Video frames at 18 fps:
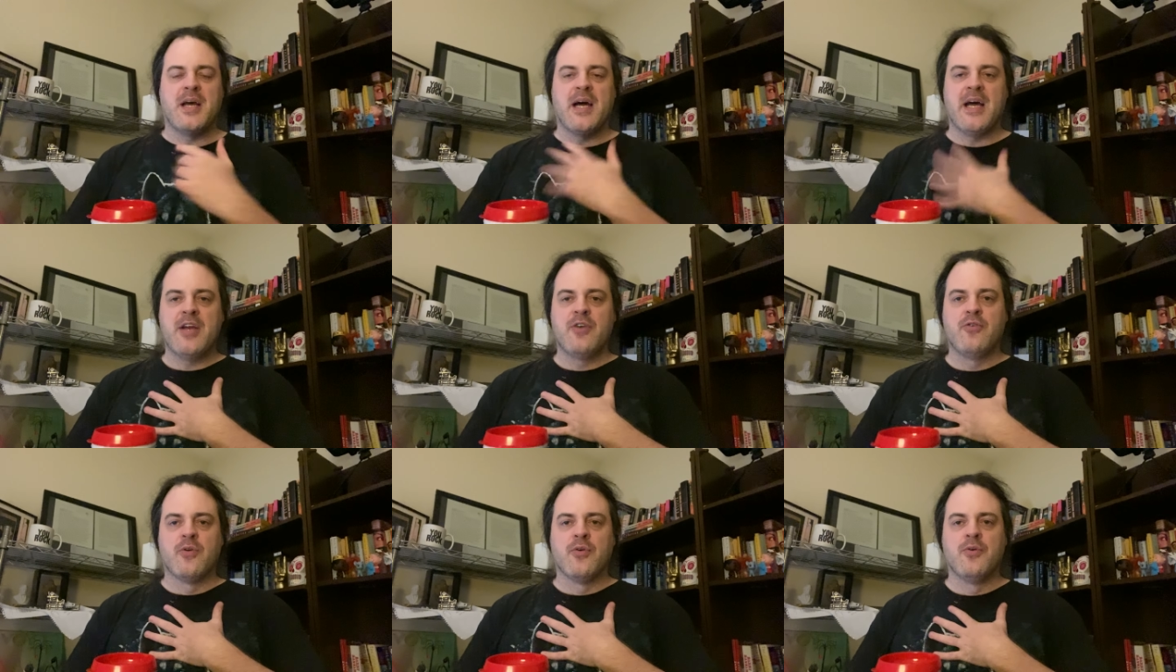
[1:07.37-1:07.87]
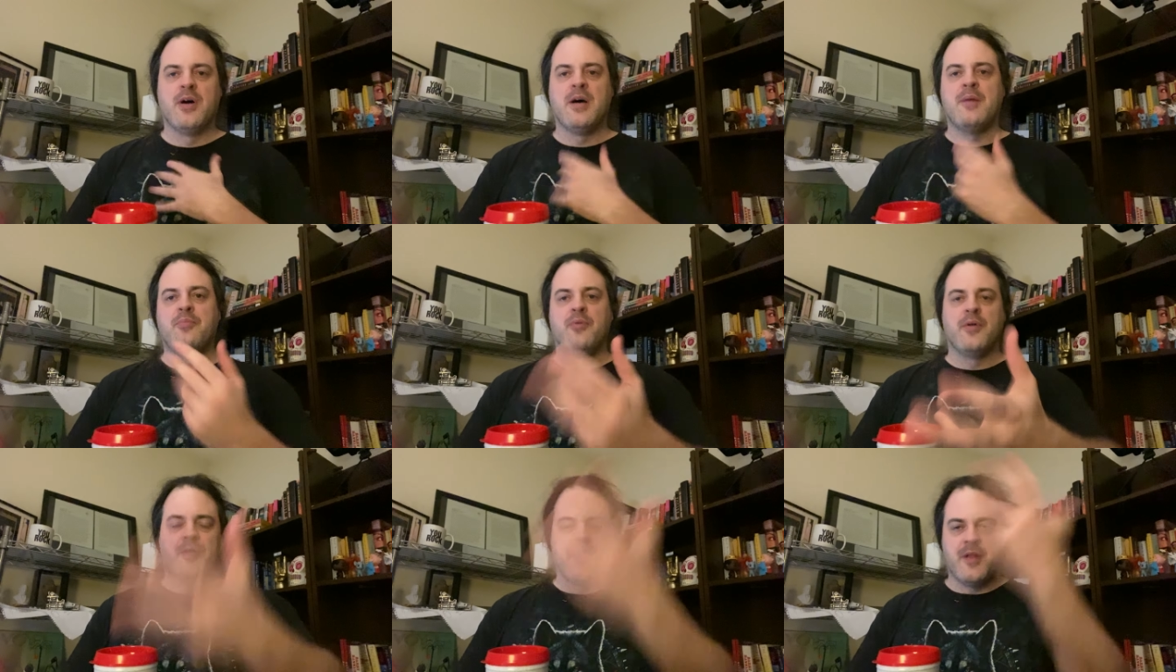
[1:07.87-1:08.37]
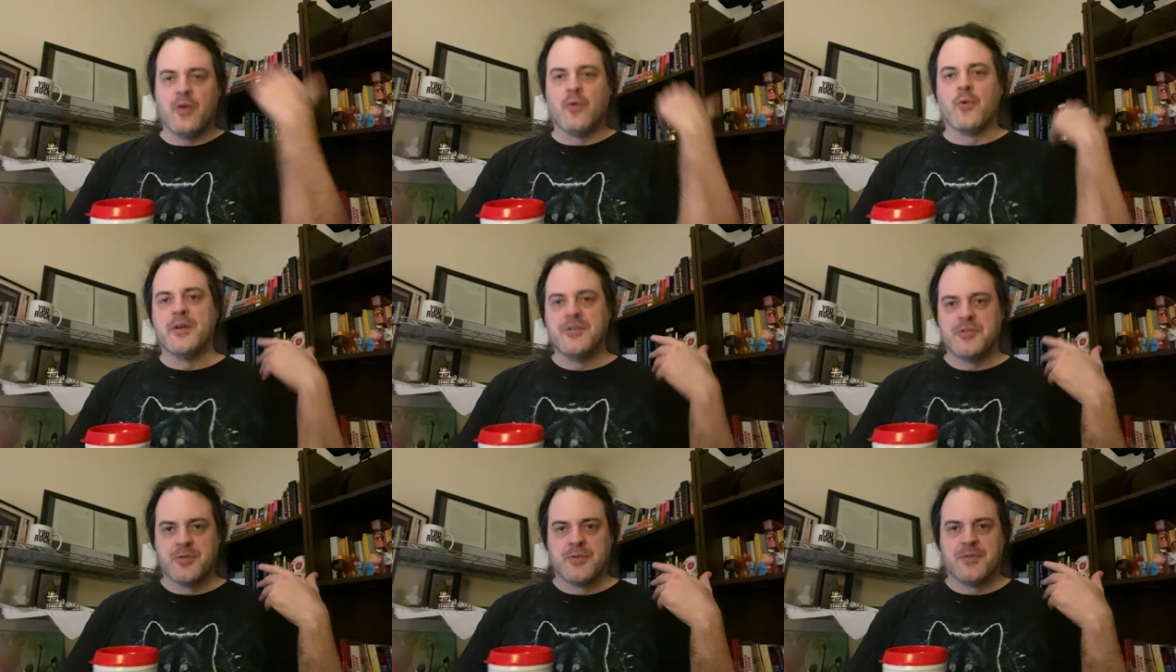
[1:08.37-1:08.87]
I grew up with the
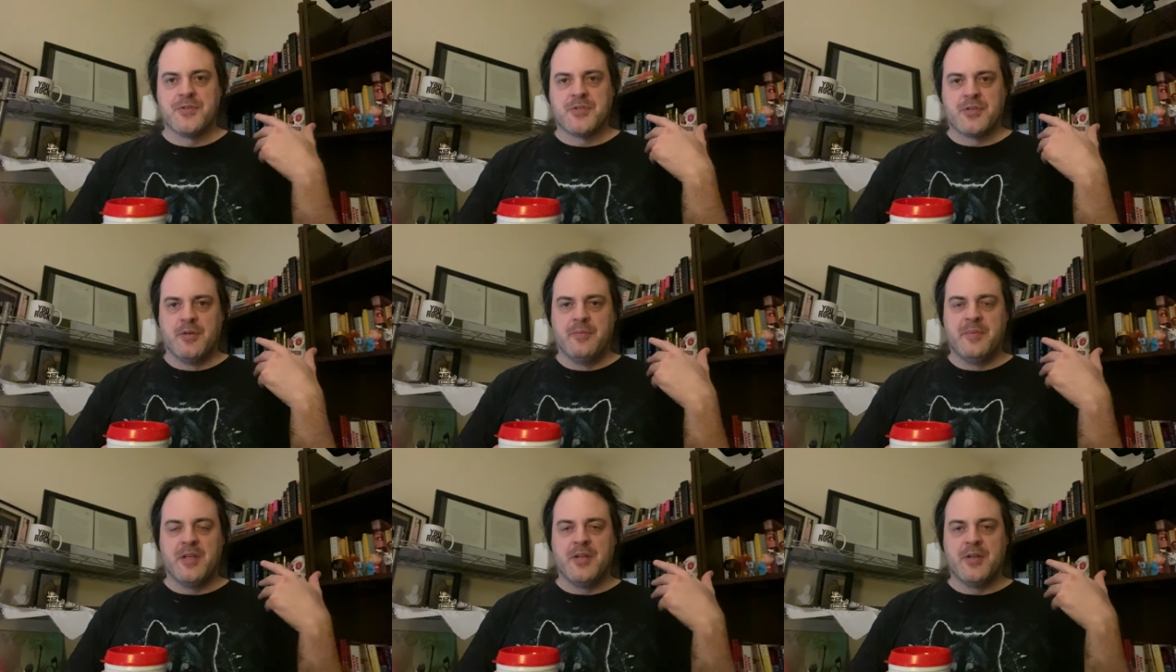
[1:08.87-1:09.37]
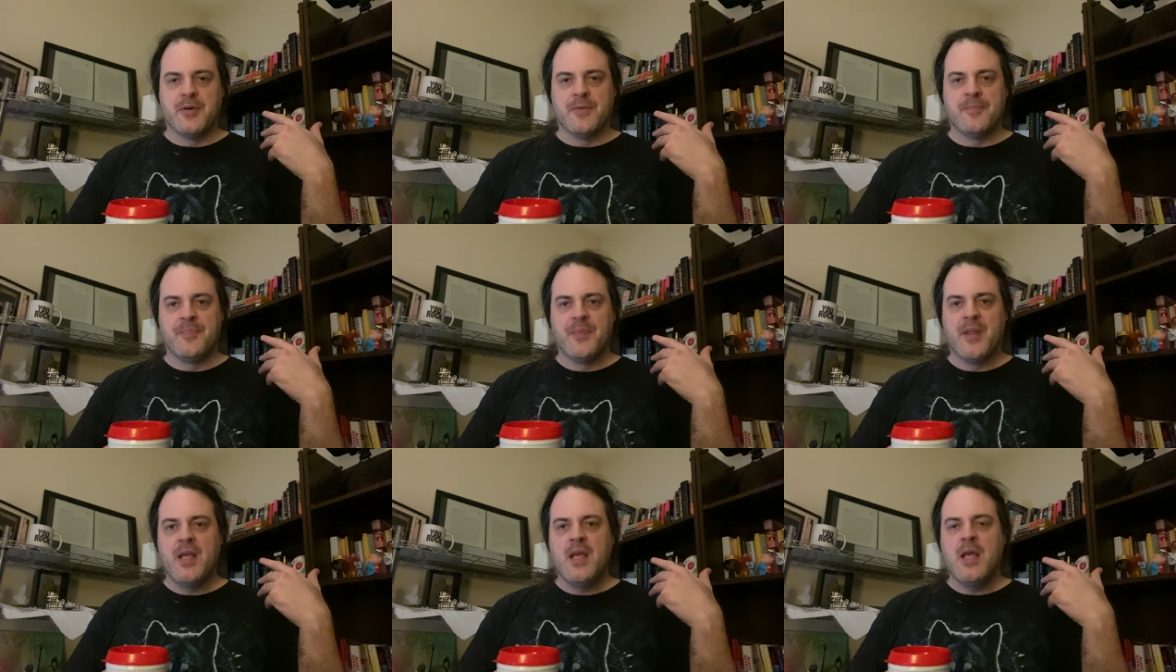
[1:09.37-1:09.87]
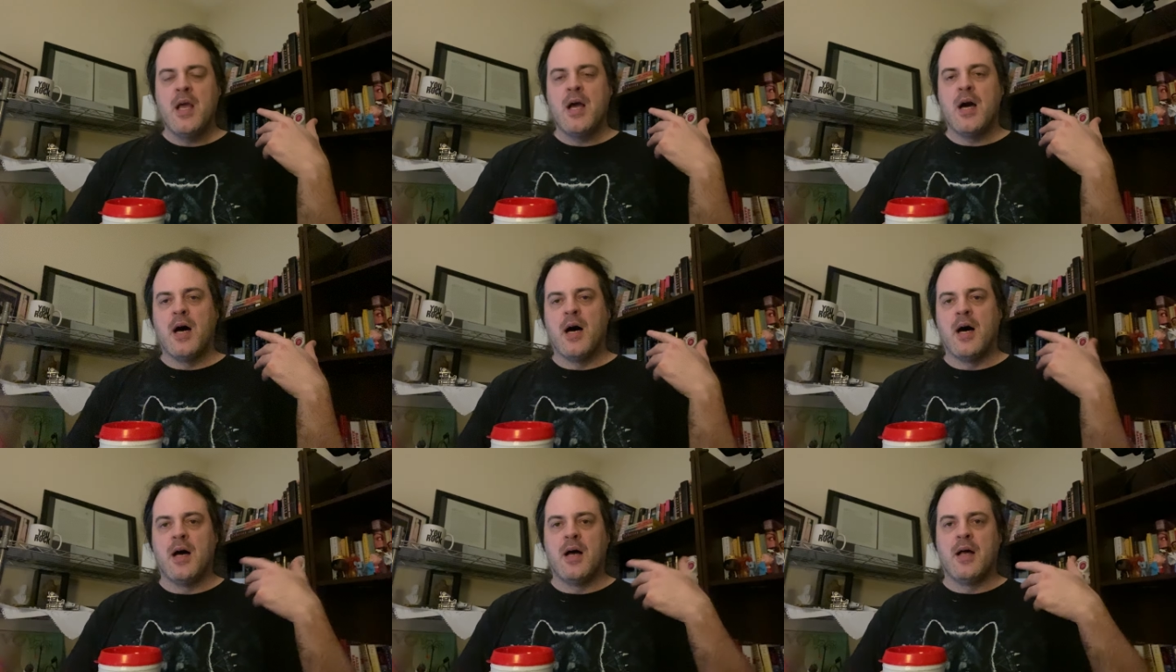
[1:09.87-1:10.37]
original Scooby Doo,
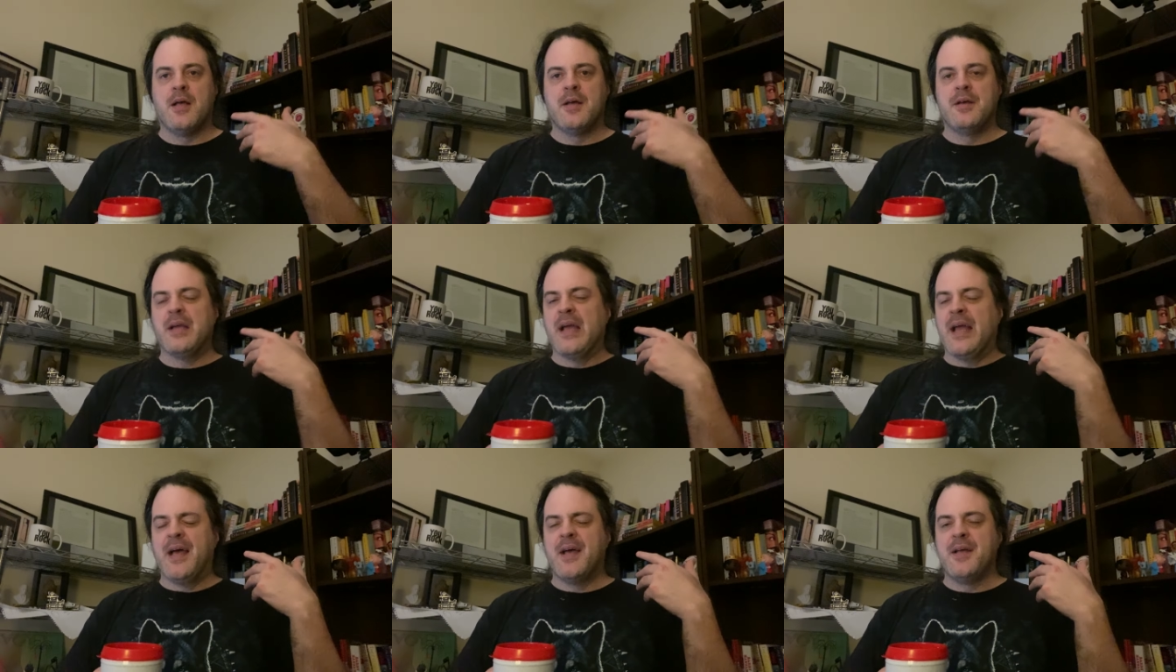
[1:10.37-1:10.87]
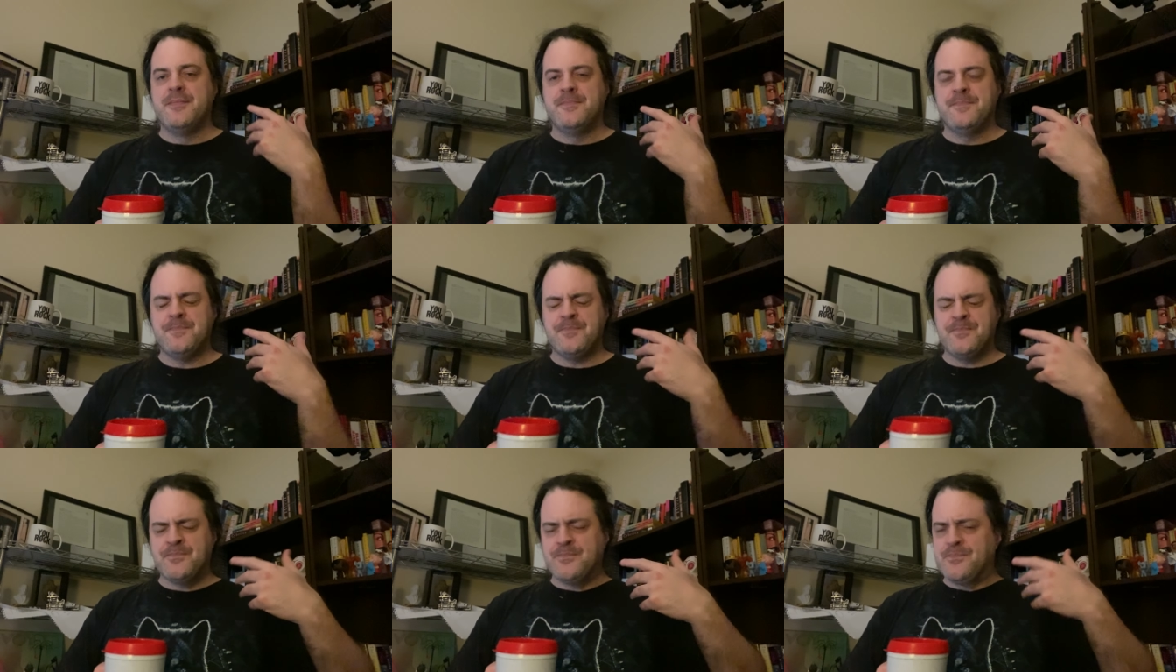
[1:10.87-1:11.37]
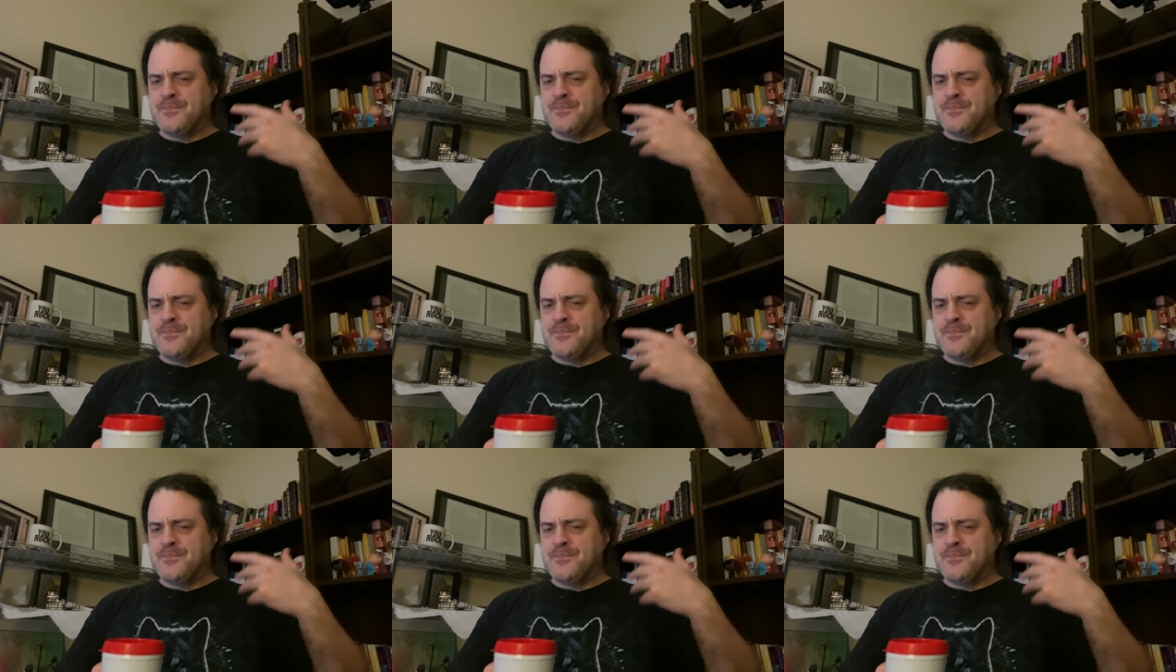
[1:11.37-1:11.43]
uh, and.